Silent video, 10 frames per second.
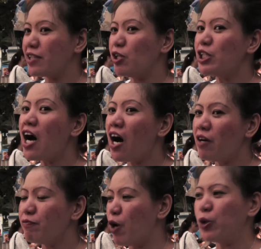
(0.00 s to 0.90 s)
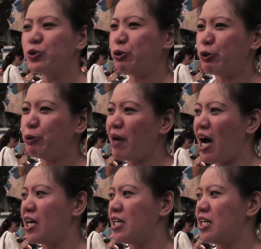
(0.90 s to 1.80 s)
don't have own room
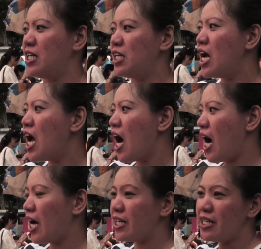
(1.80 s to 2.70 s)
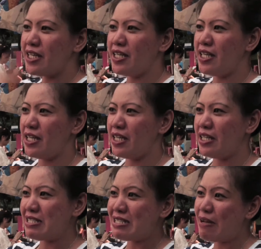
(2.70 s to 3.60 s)
I I
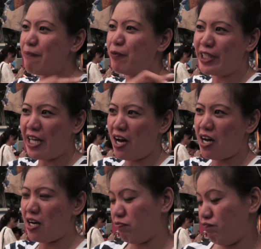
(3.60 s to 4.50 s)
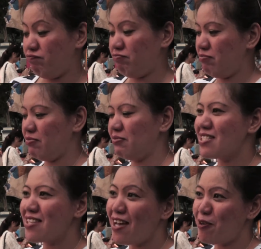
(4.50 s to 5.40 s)
sleep with the the
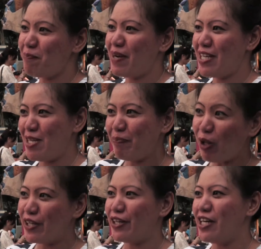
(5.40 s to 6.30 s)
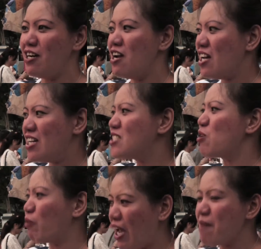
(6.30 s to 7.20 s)
son of my employer it's
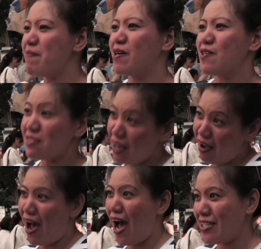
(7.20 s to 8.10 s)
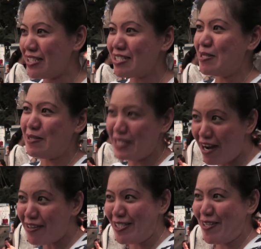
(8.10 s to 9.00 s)
okay because it's there
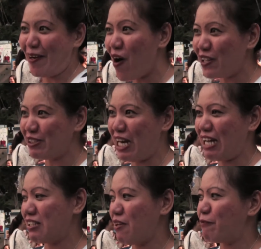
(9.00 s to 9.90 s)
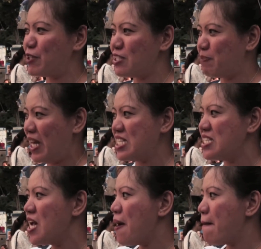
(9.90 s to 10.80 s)
in the contract in the first place
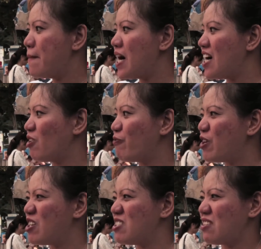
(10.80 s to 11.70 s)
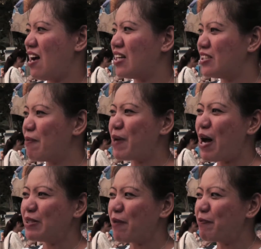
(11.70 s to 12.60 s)
but of course uh, the pro
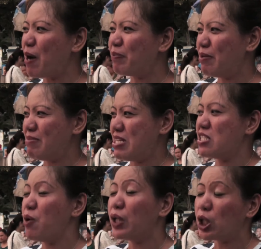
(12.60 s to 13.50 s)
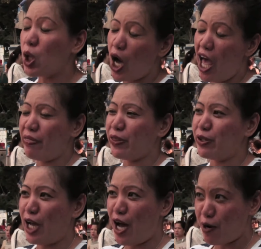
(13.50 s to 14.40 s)
the problem is they will go enter
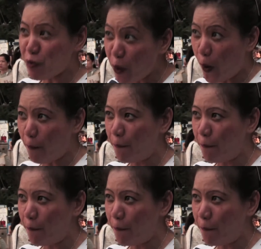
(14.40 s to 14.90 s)
the room